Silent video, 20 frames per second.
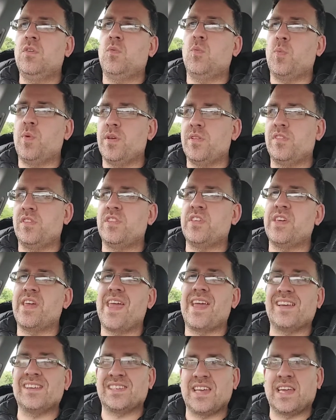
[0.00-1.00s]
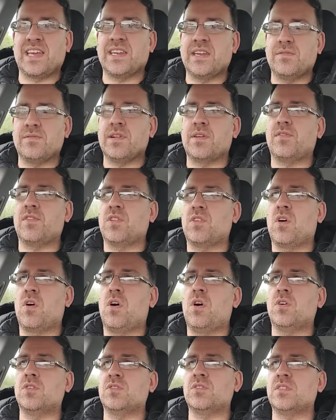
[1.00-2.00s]
with the executive level
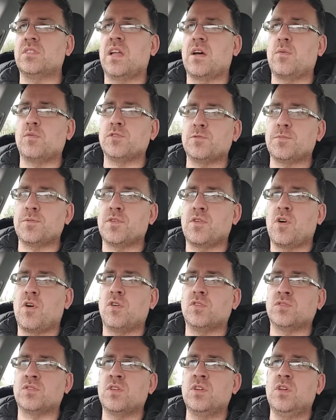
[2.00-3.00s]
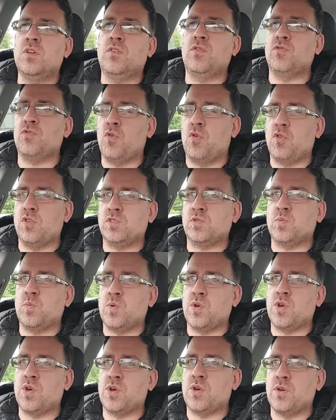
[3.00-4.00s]
cars, and that was because those
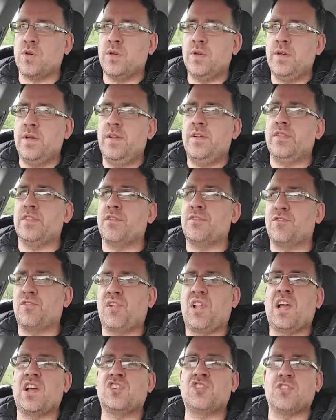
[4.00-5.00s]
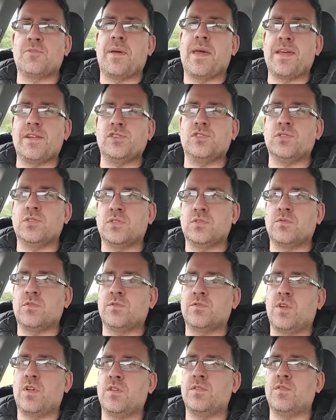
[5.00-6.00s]
were the flagship engines for
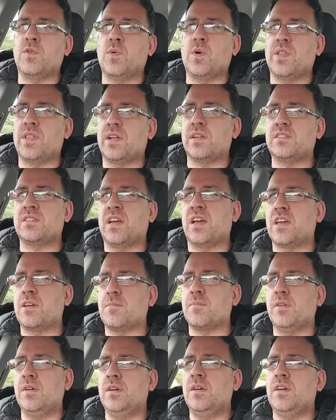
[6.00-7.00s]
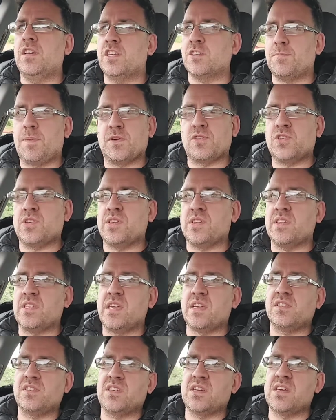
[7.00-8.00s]
Volvo at that time, especially in the
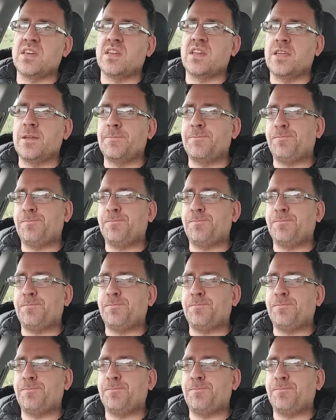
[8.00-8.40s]
S80.